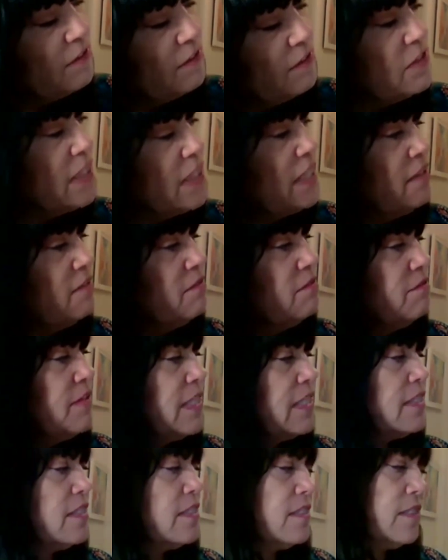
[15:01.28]
15
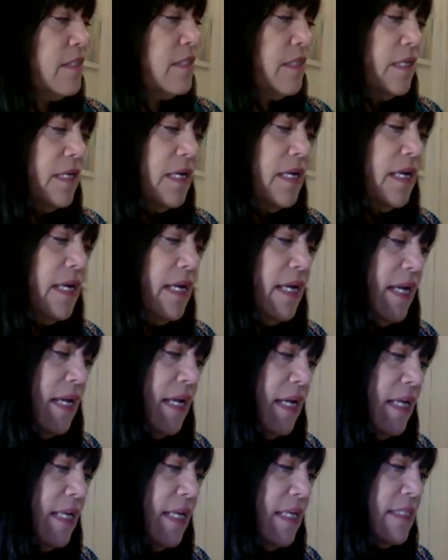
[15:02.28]
feet.
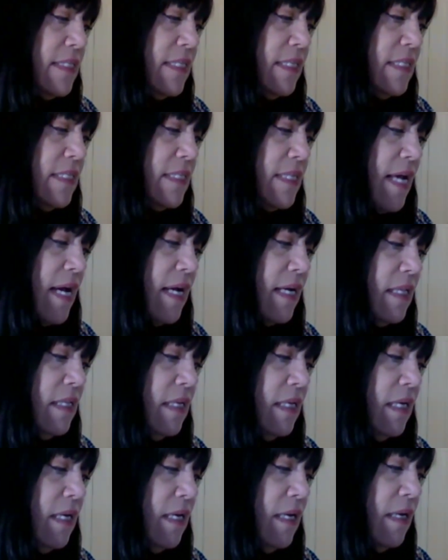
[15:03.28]
It is
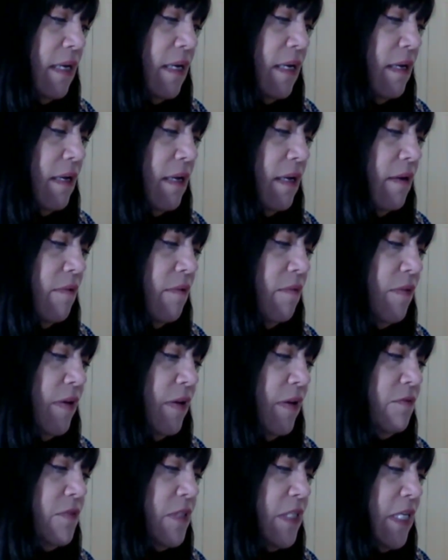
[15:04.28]
exactly
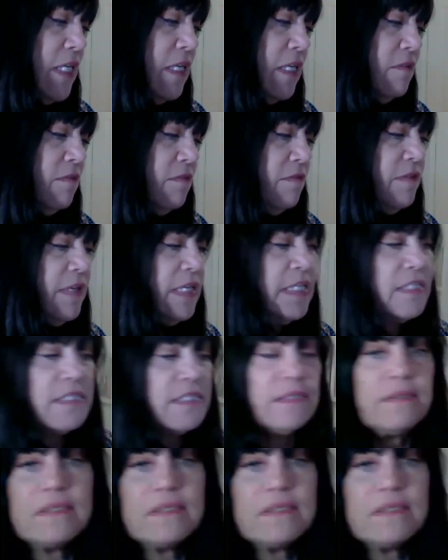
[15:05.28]
15 feet.